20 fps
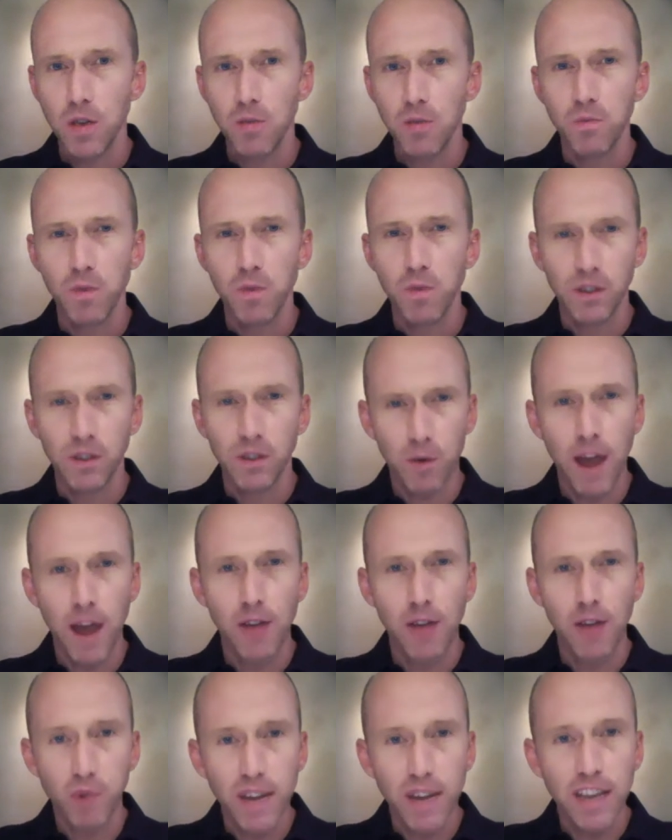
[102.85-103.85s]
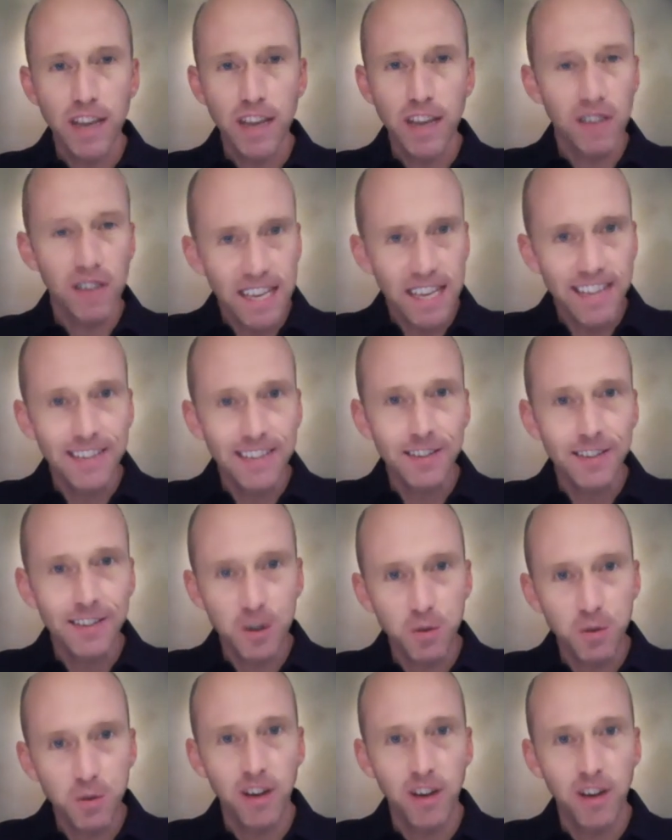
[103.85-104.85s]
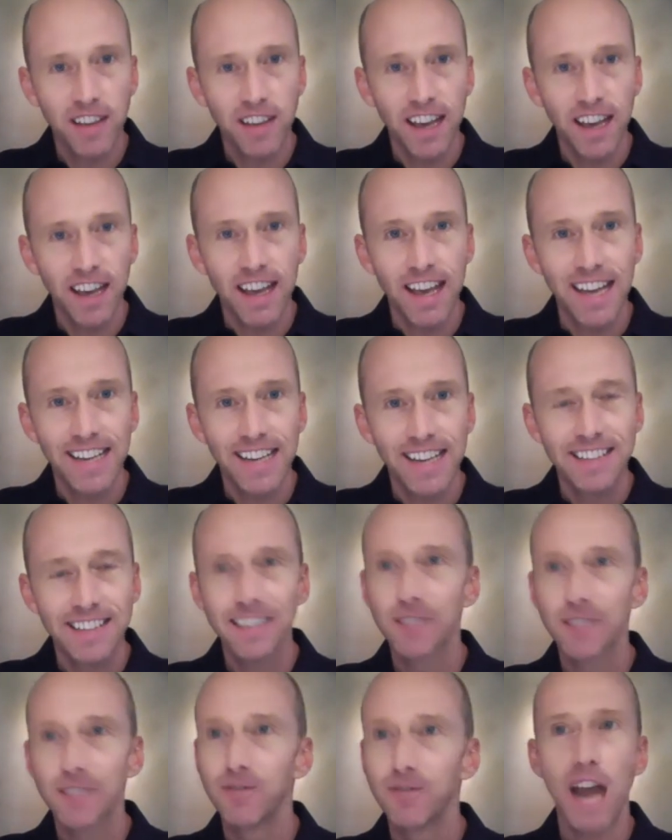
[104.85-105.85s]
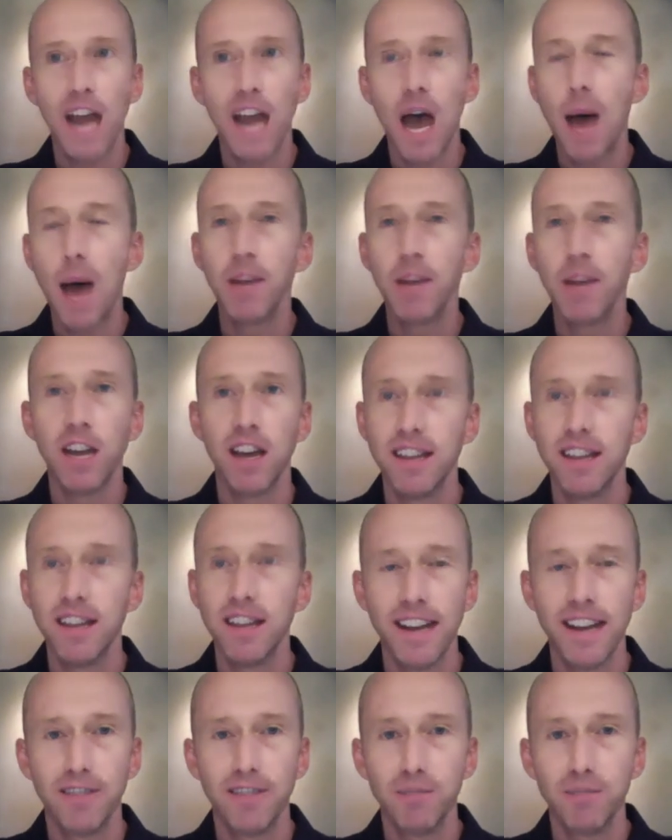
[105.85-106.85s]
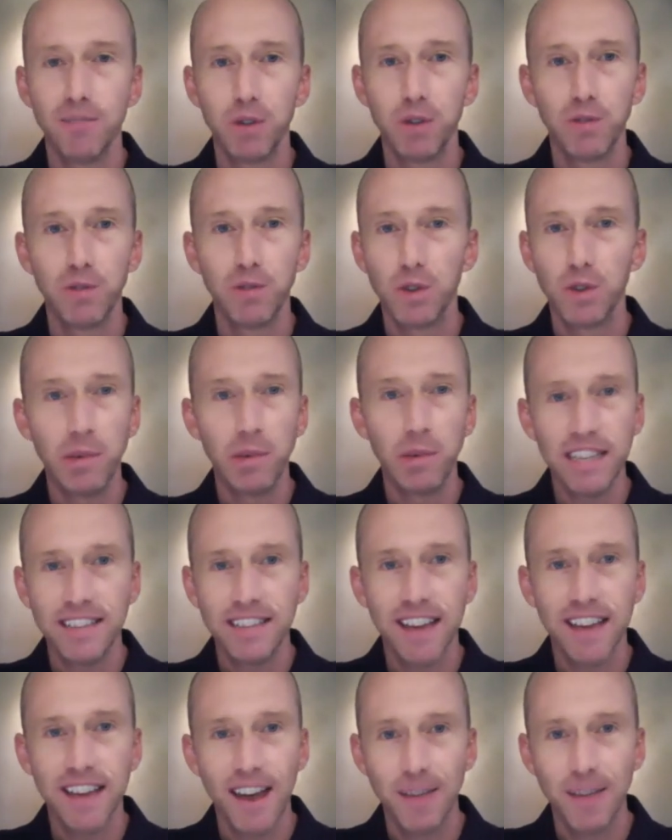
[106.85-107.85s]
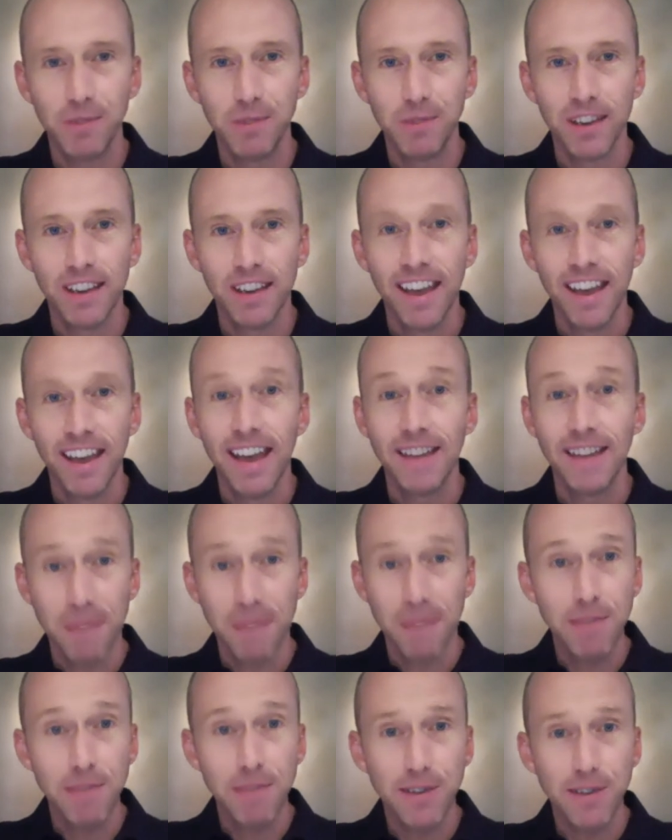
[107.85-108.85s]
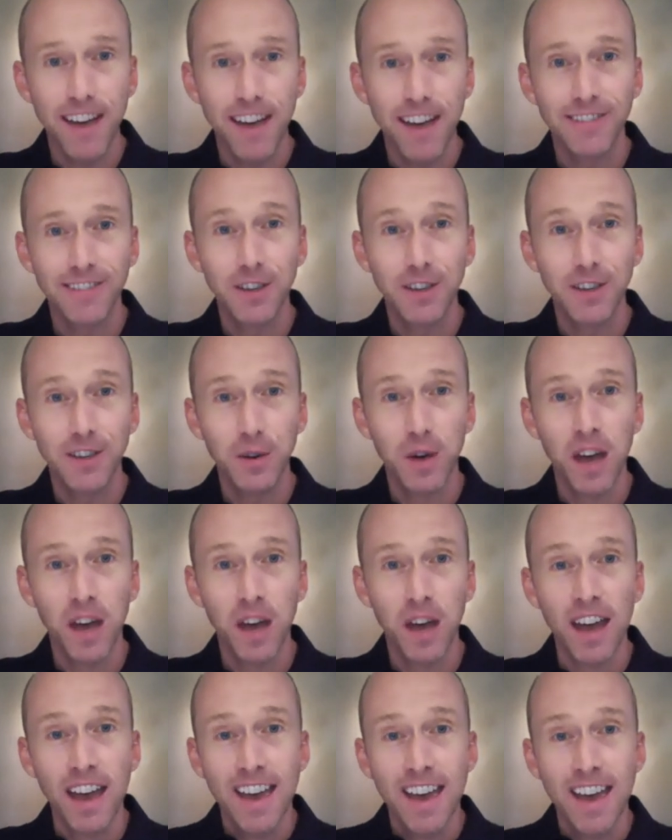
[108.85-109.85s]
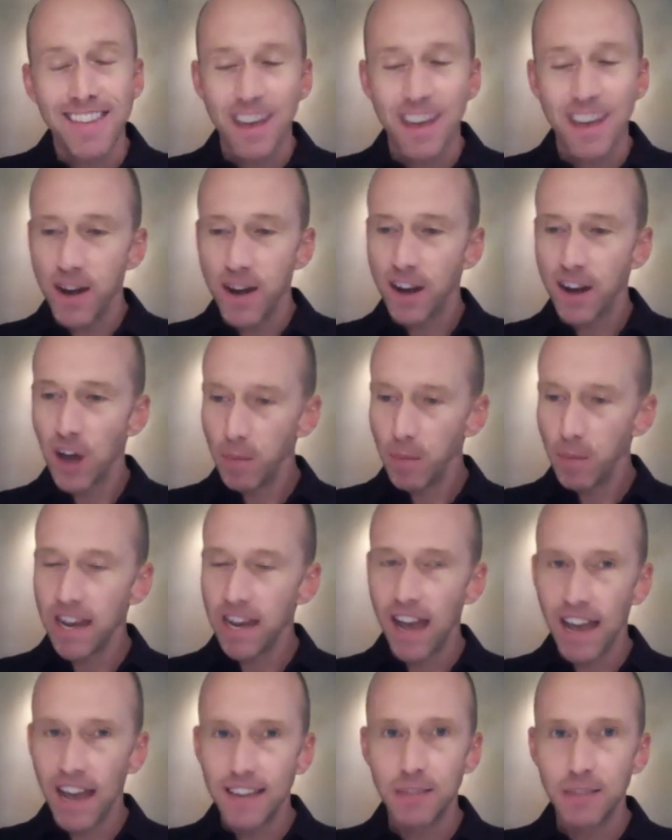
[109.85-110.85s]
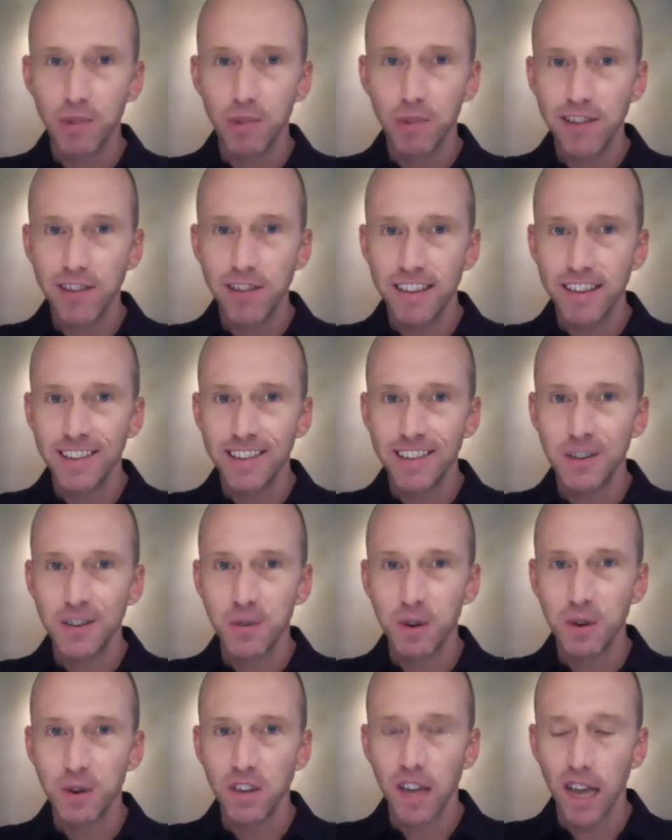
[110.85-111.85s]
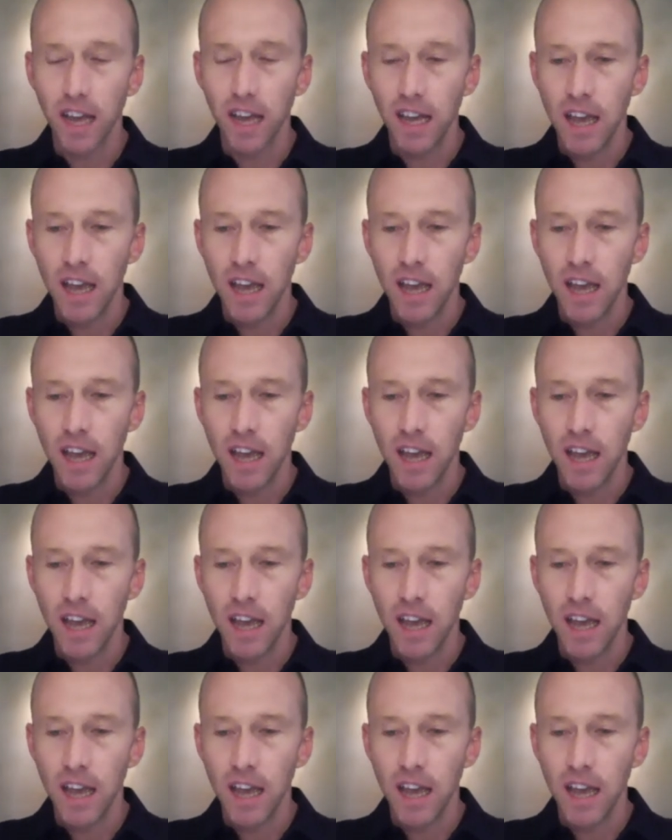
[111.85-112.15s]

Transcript: it's around Bring Your Kids to Work Day. And it's this phenomenon that I've observed so many times, and maybe you have too, that when a company has a Bring Your Kids to Work Day,